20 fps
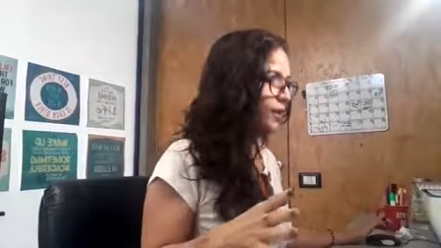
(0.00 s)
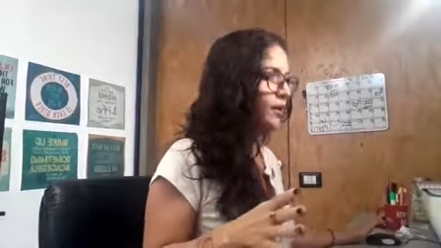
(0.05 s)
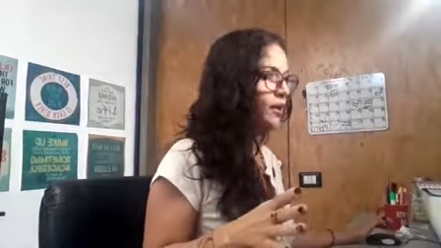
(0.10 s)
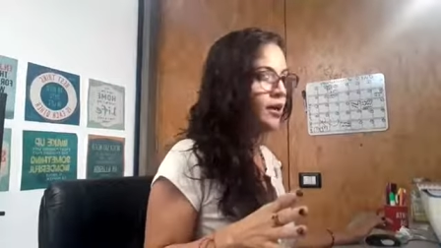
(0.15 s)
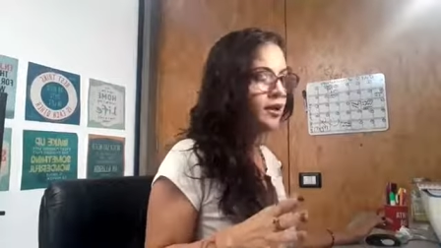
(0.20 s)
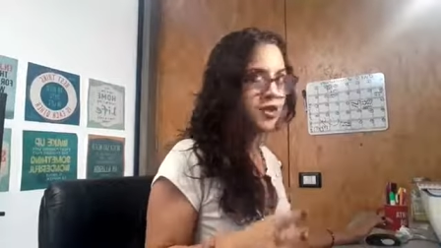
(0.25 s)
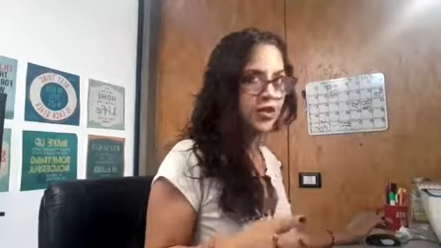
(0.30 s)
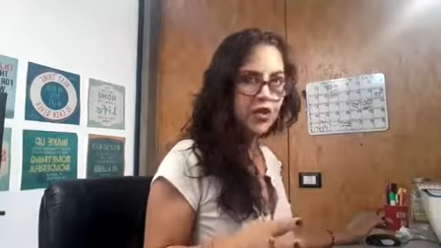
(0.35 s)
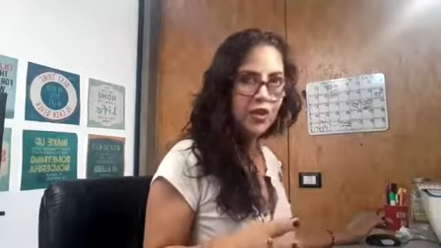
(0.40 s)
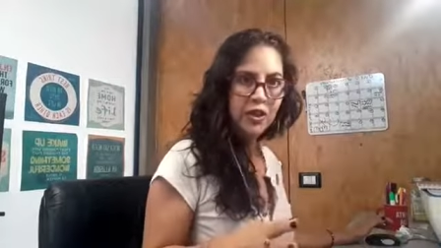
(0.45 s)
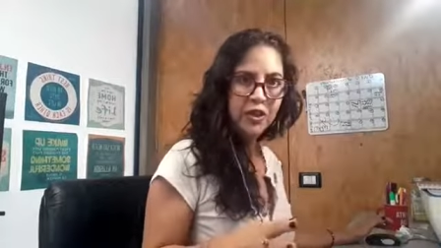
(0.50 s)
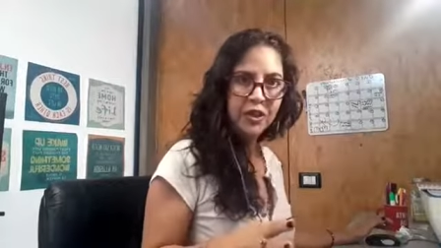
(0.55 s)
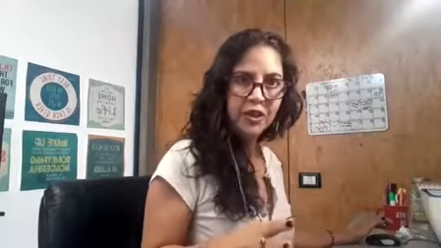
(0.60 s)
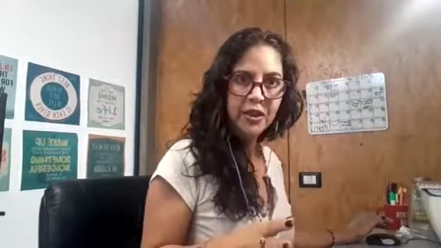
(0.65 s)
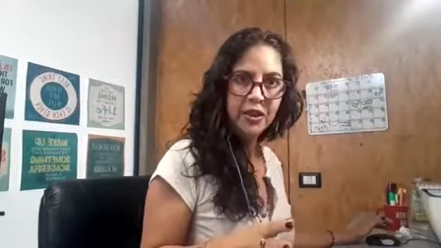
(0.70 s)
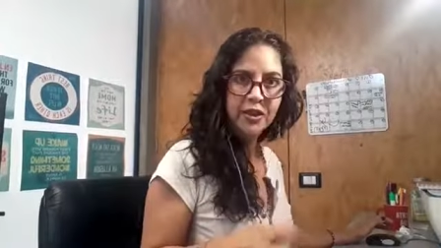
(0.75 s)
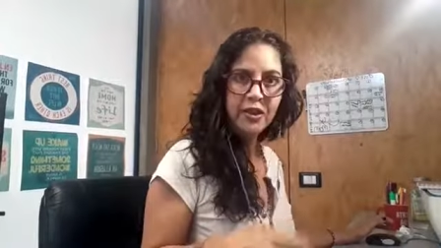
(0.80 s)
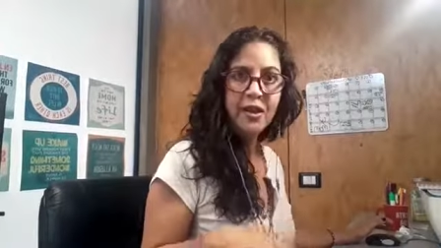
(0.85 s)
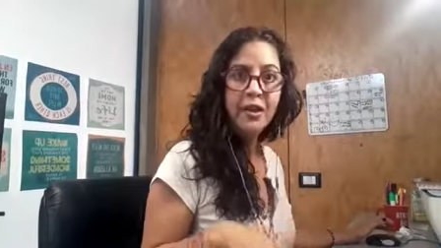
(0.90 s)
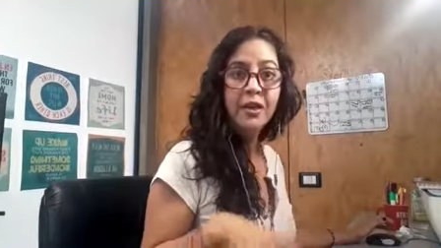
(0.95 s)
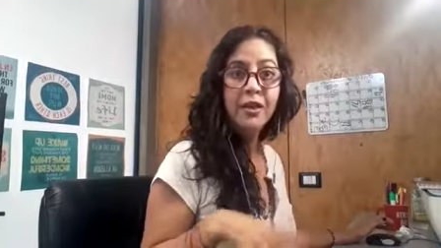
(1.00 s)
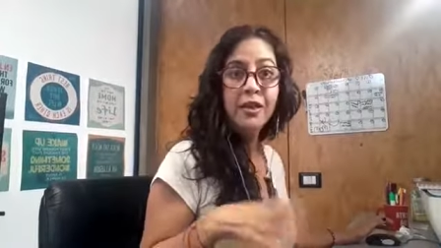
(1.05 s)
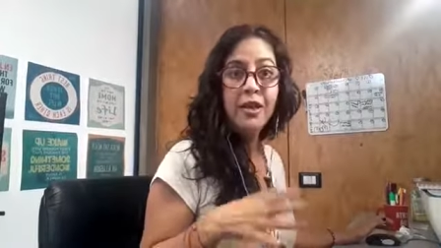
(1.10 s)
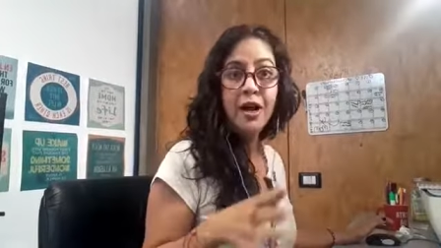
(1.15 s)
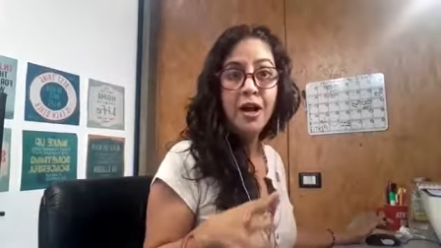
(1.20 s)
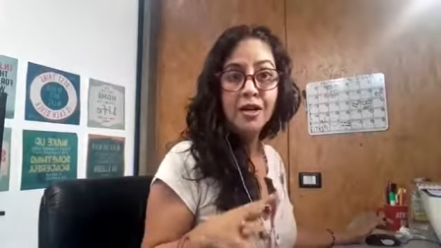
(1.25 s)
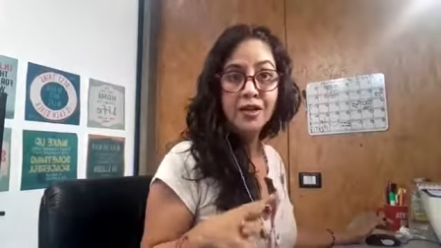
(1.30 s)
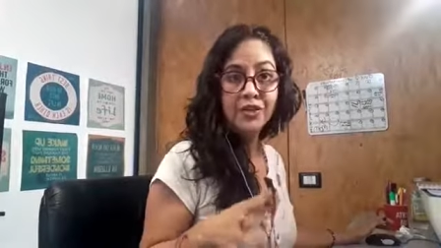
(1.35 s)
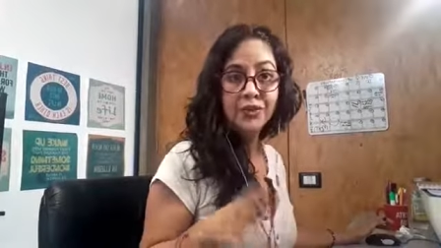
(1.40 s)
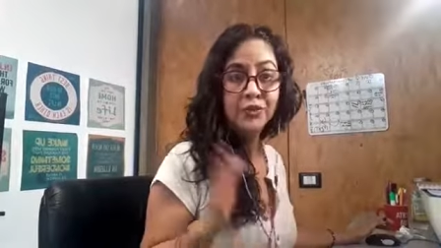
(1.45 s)
actually a
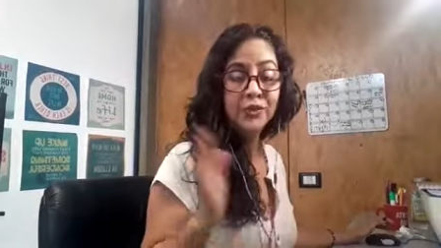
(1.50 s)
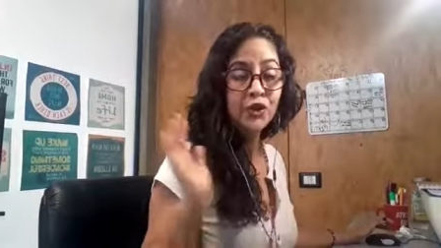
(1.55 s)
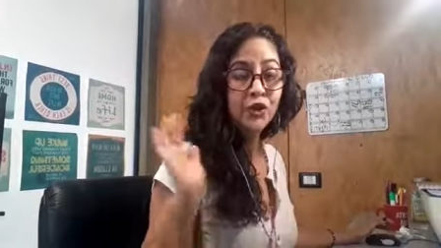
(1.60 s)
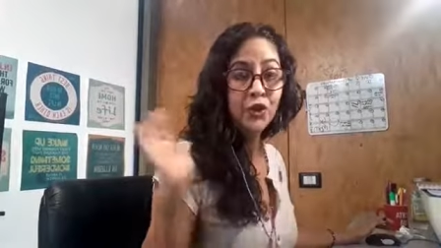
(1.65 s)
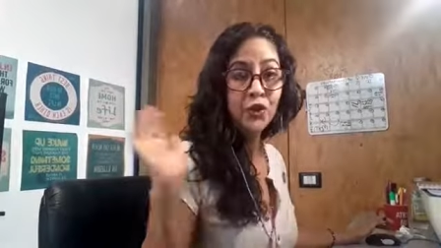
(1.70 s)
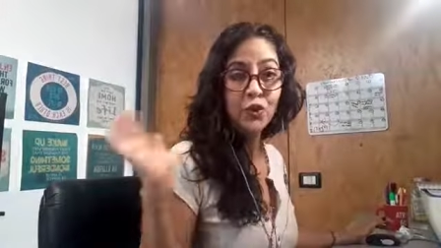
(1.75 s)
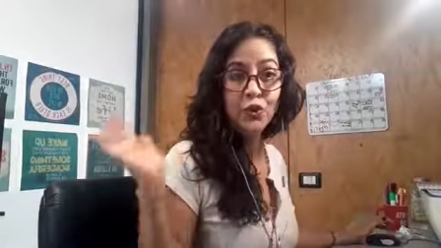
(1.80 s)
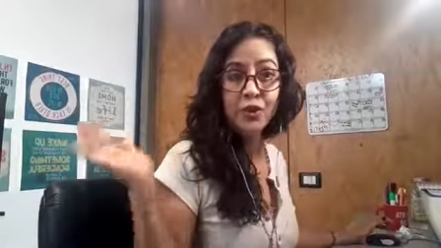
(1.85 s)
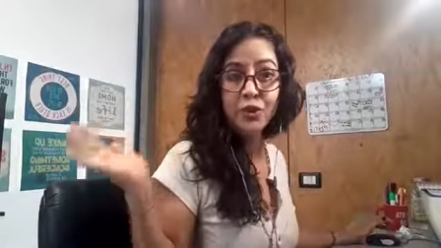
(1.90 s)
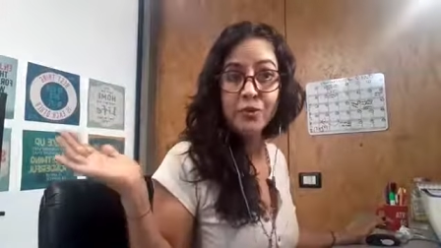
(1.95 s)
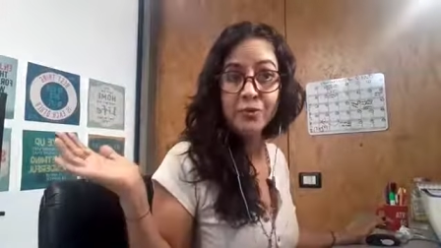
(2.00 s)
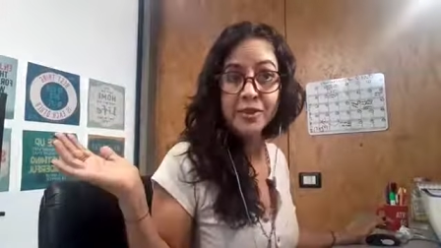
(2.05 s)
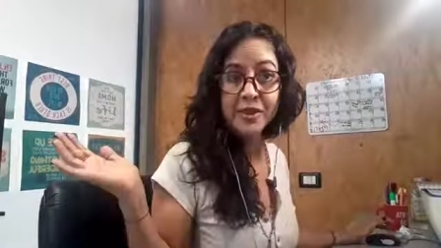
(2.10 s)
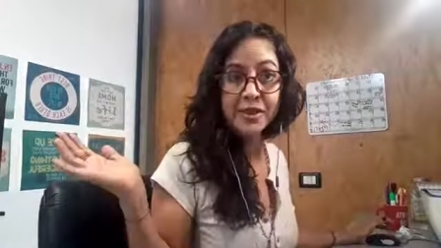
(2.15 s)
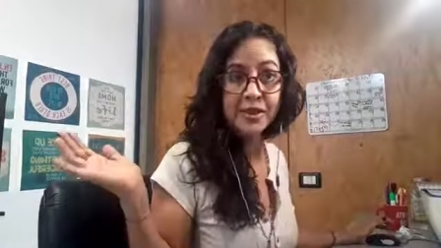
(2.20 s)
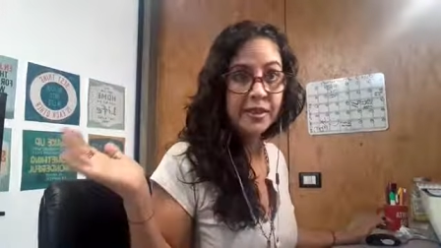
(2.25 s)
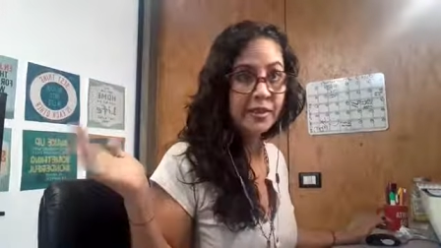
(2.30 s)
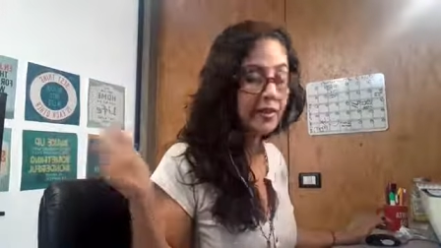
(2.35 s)
lot storms